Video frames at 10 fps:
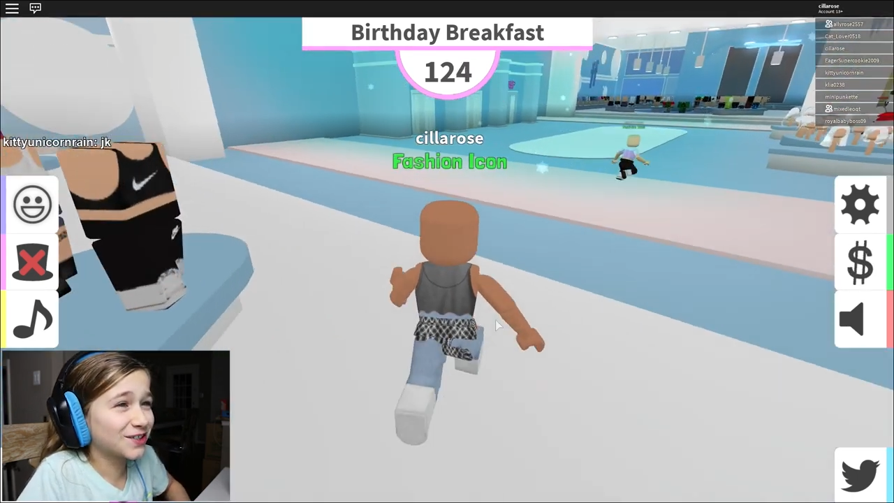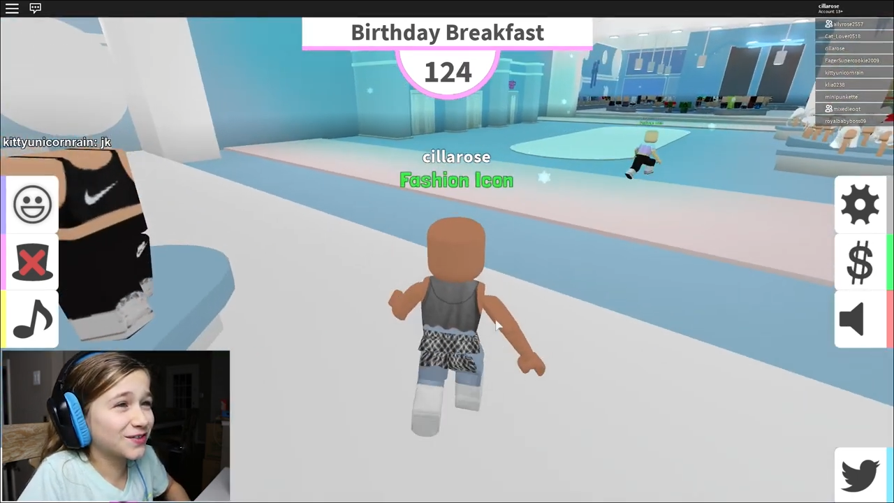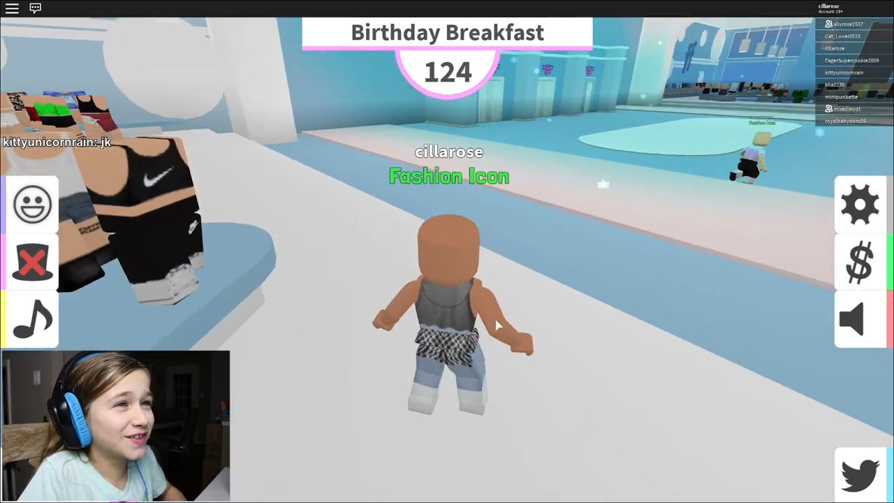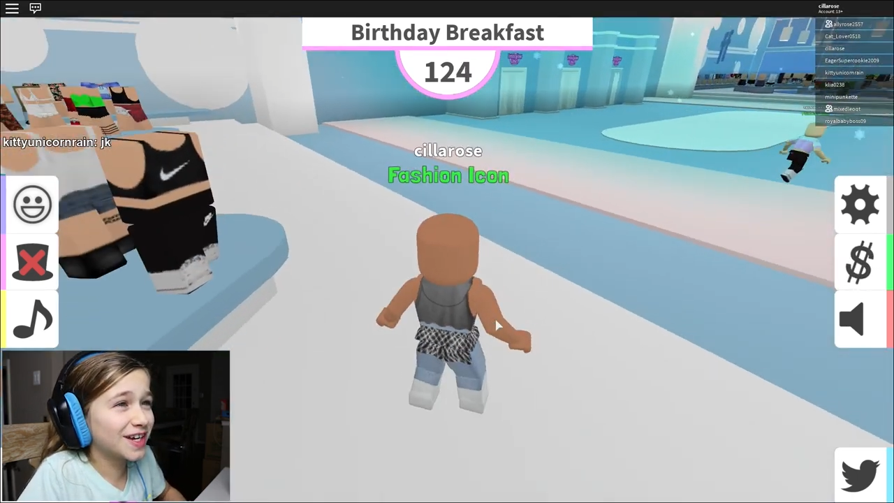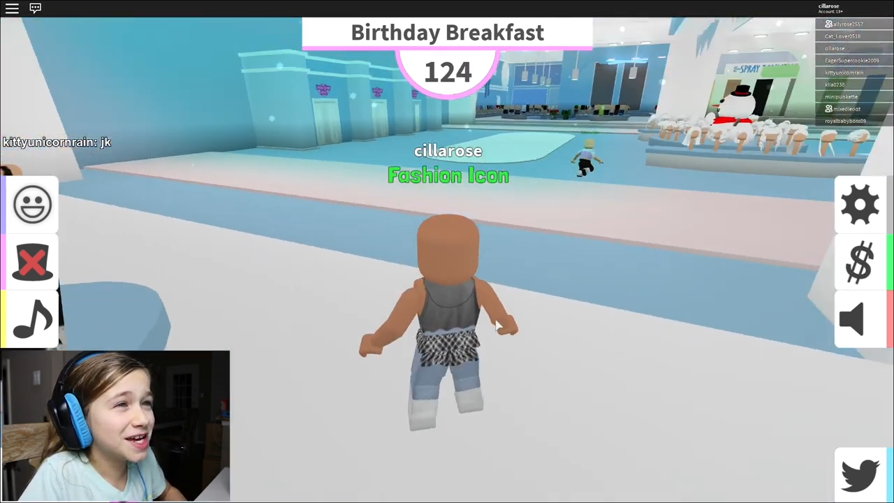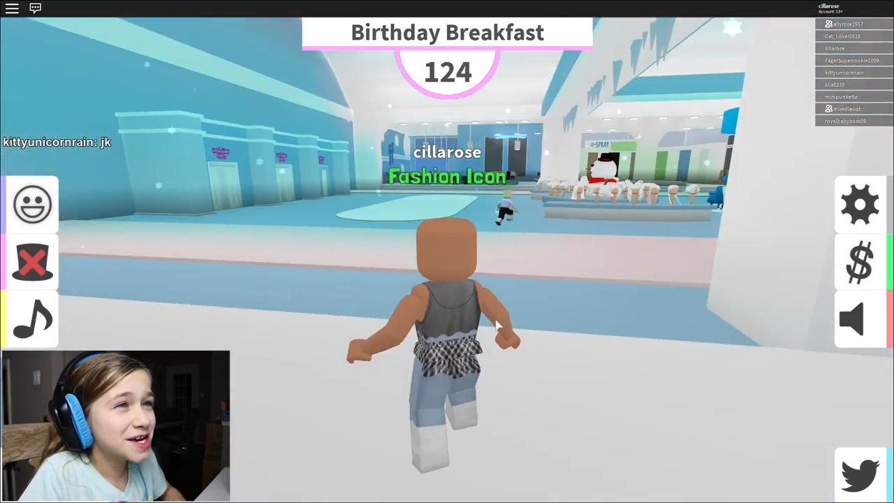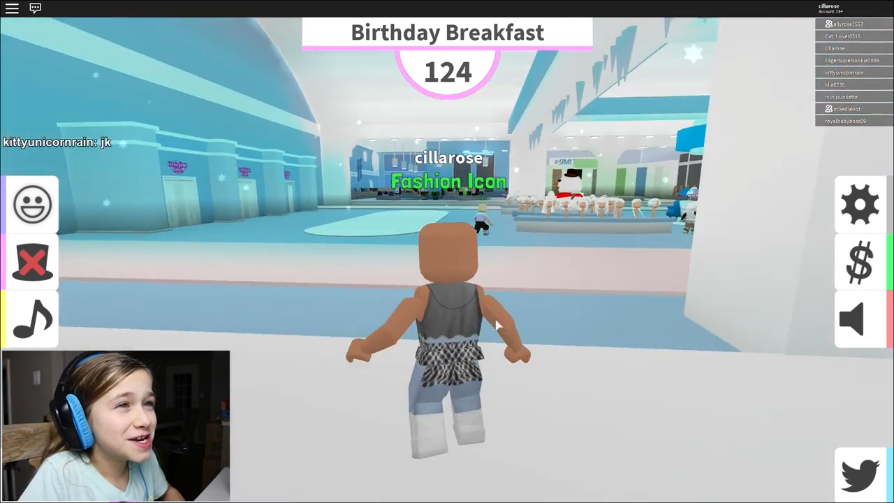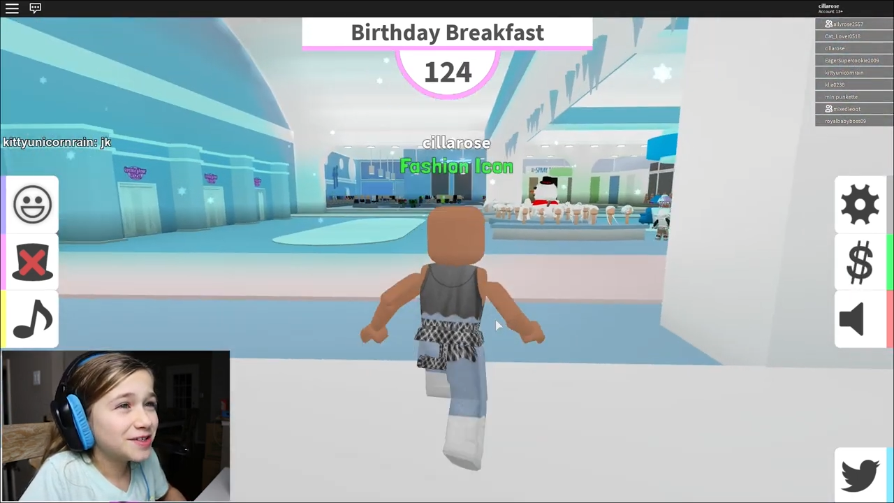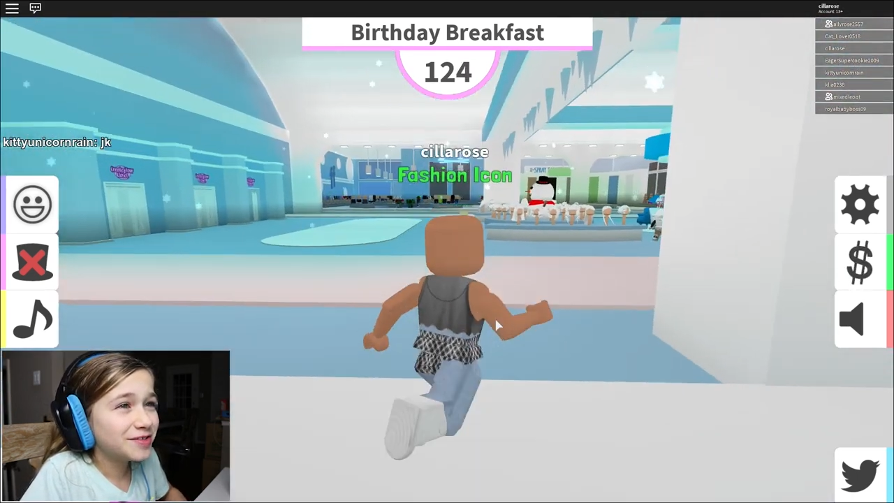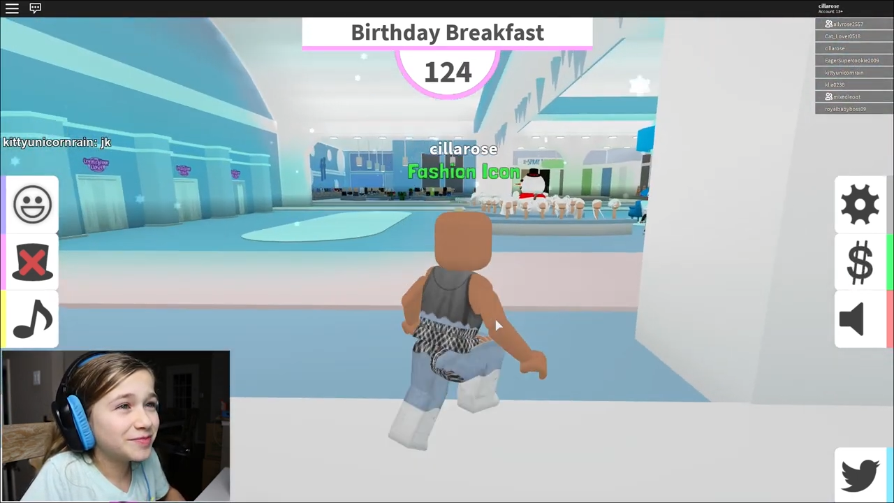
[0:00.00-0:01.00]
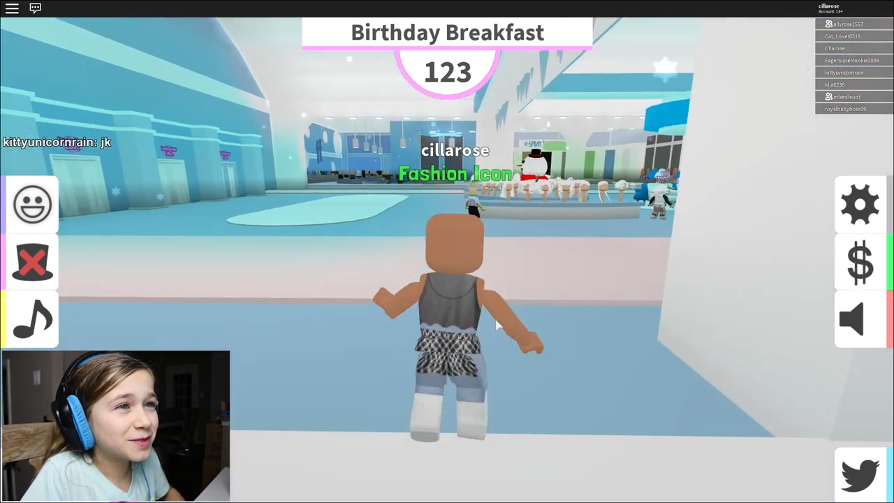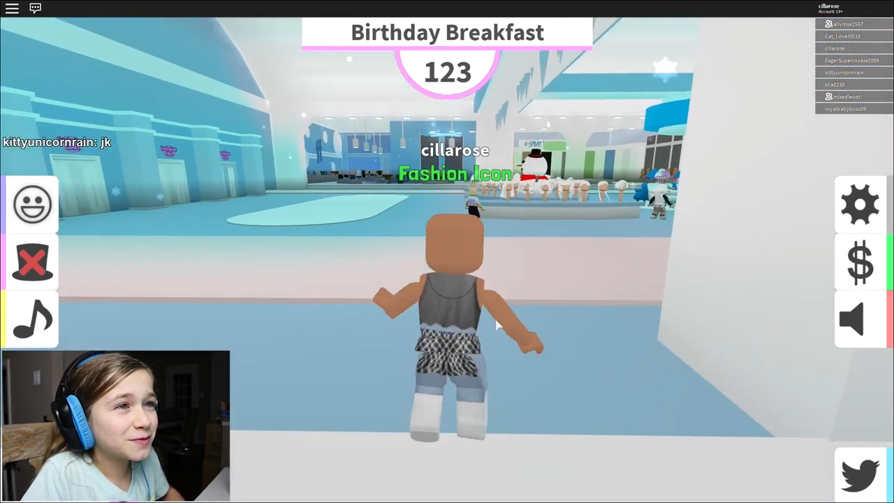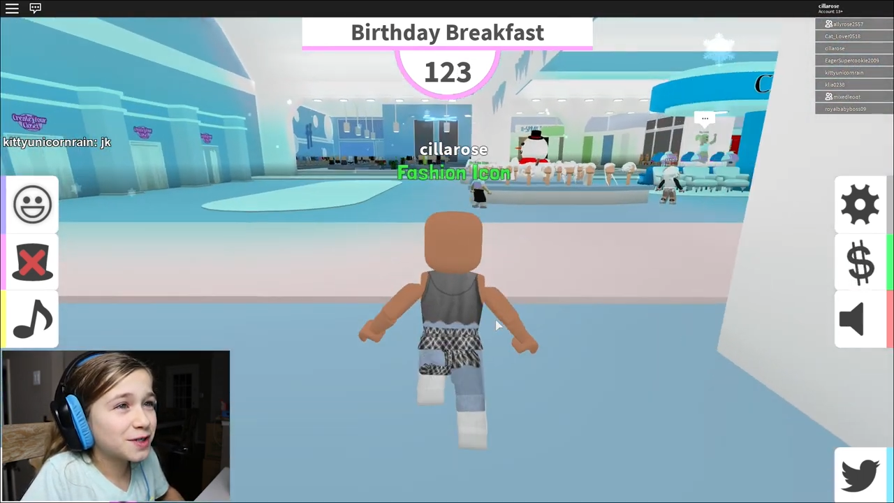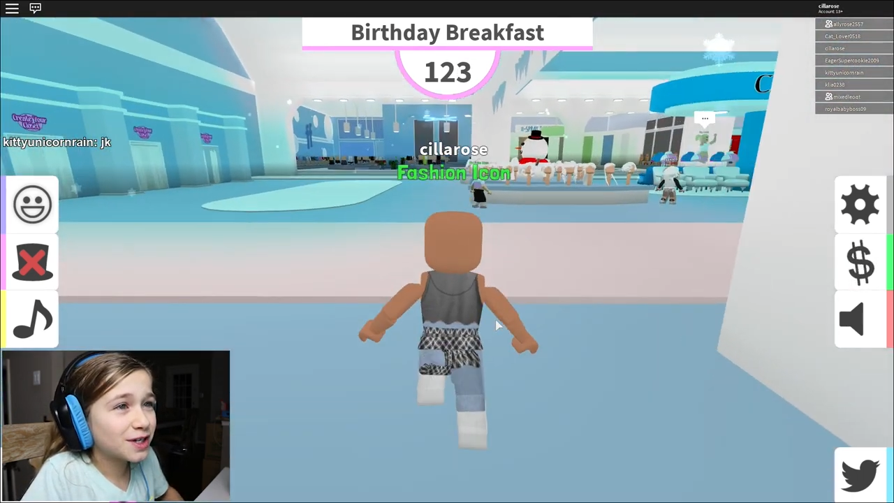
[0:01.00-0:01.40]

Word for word: screams for